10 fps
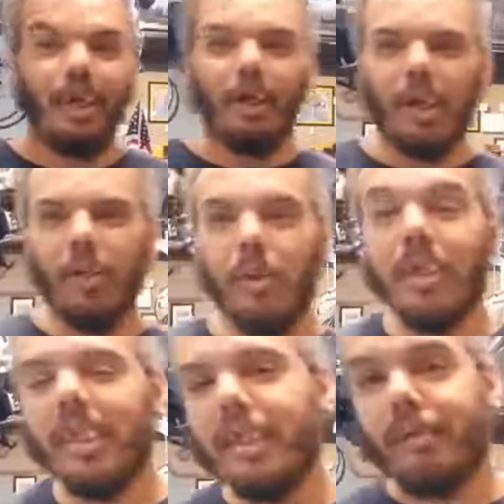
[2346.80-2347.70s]
Okay, who
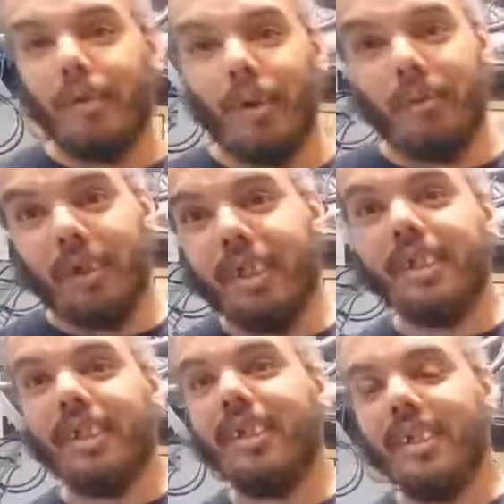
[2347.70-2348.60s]
else has a phone
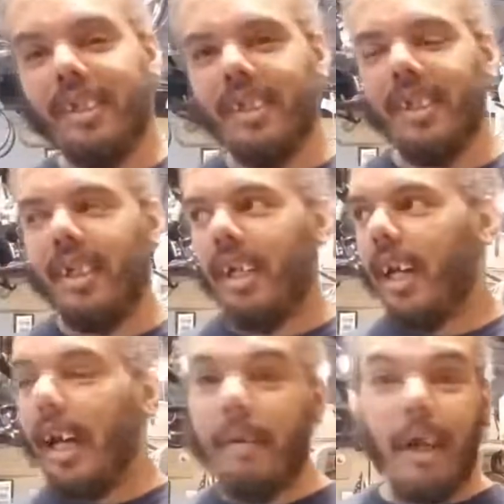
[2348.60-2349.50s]
voice?
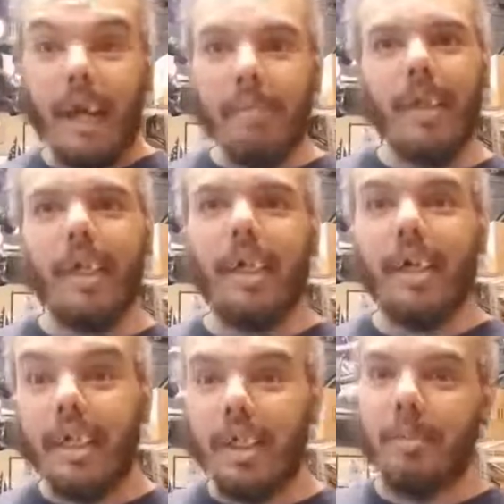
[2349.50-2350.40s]
I have like a
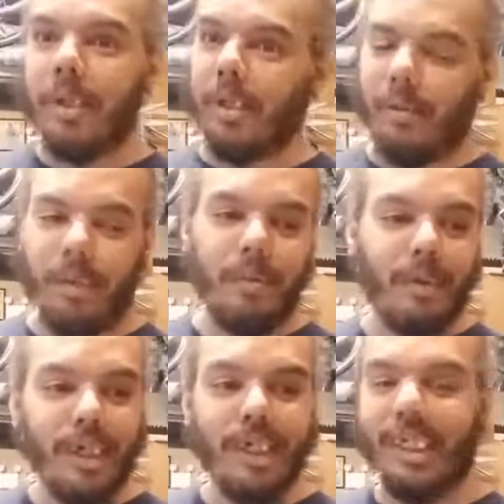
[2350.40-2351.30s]
customer service
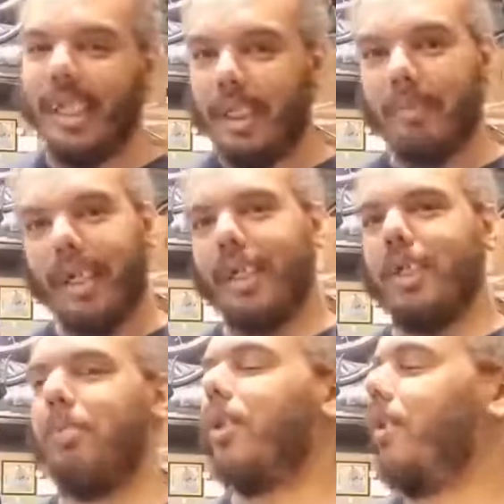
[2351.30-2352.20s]
voice, and that's my
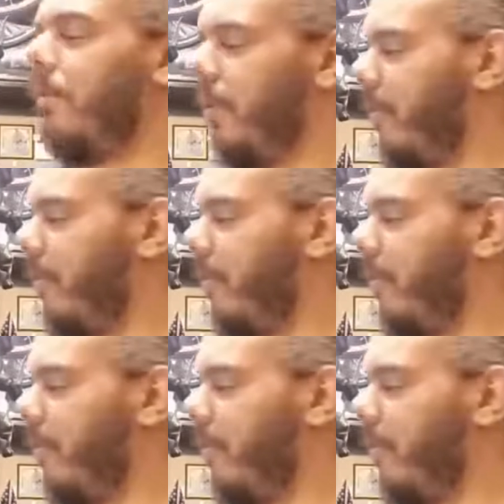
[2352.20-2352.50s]
customer service